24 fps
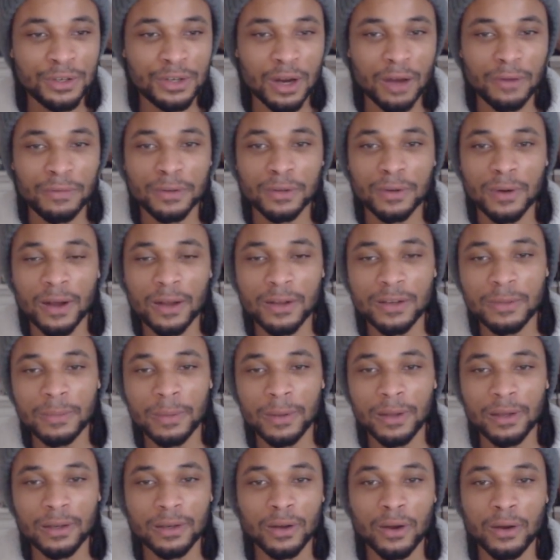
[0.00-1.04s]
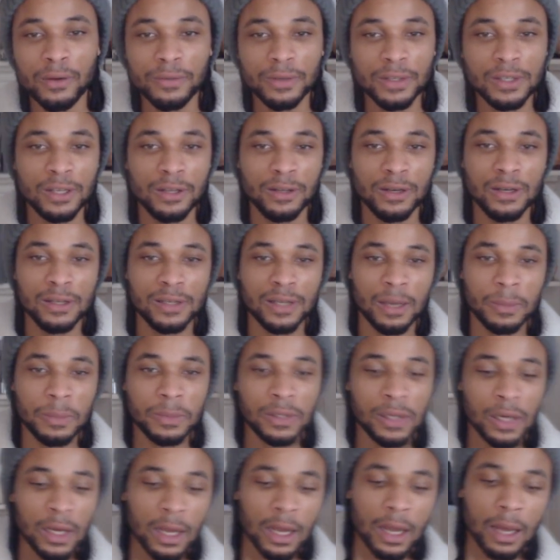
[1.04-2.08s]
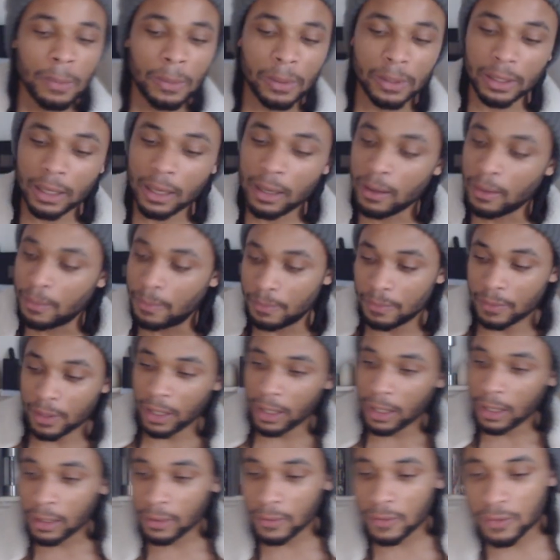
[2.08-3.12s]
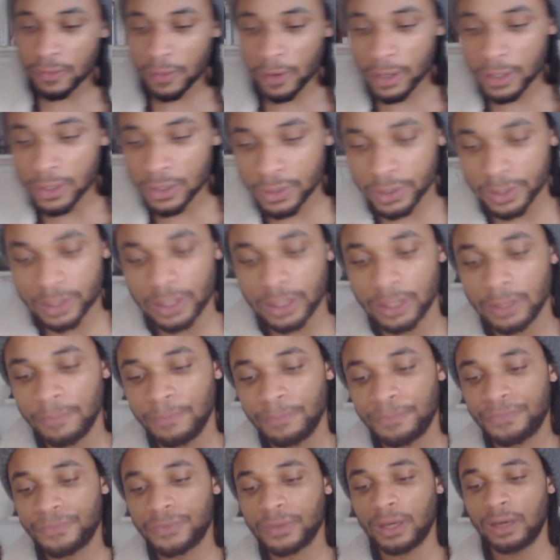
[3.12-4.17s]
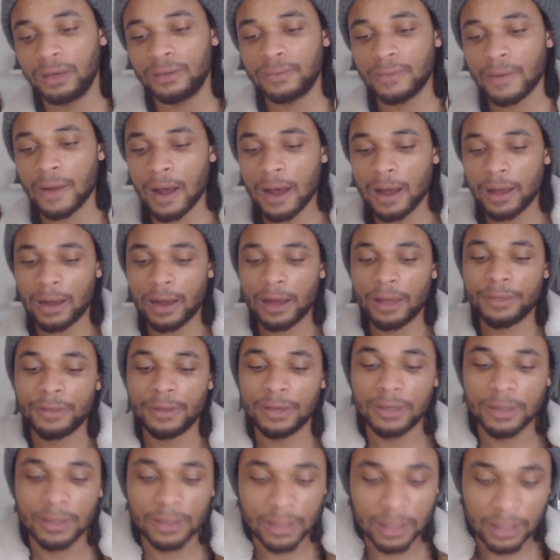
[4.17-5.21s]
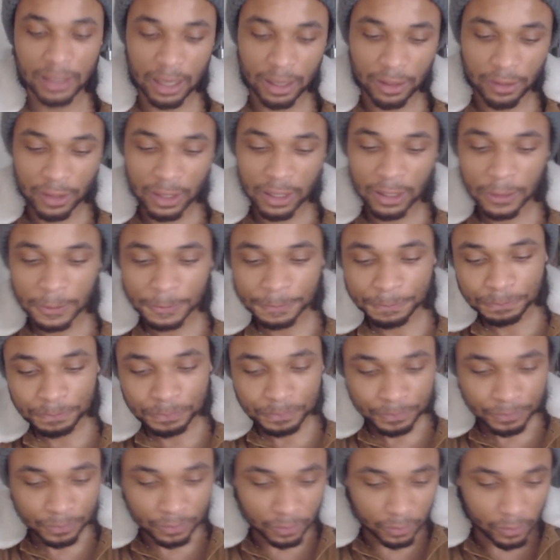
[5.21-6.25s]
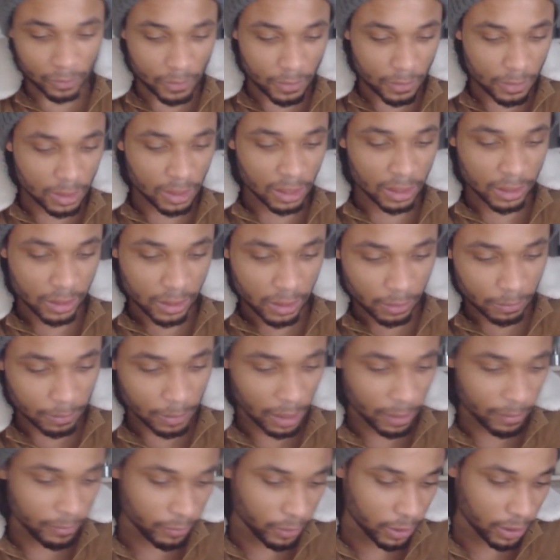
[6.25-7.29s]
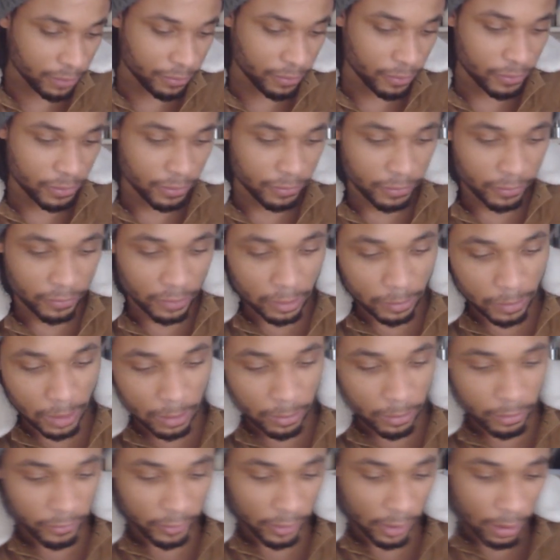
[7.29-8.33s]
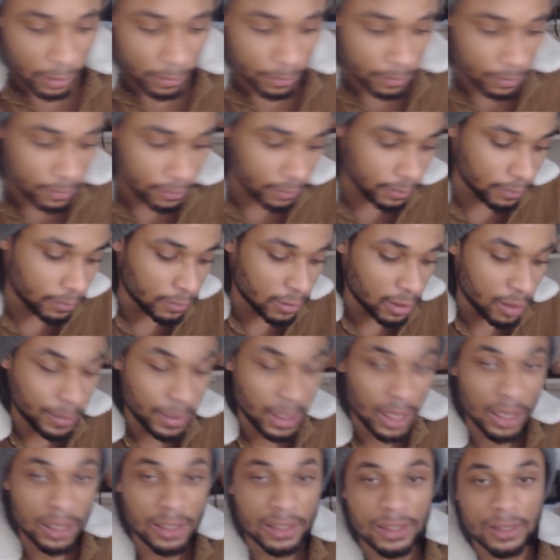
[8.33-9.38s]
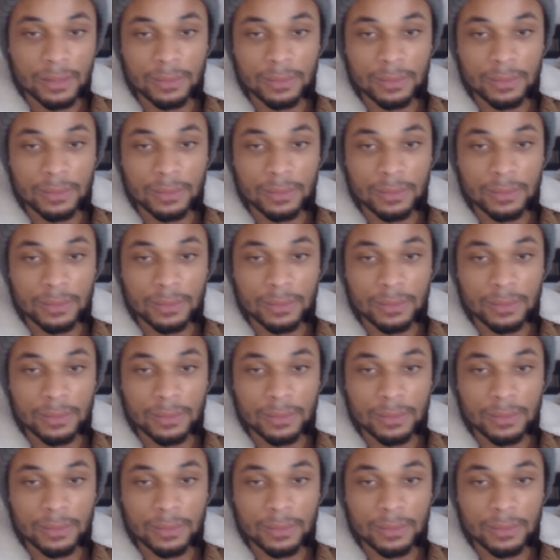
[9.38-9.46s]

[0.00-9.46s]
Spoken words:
shuffle around a bit, and hopefully something else happens. But yeah, like, it was very interesting. I think, I don't know. I'm really 50-50 about moving out. Let me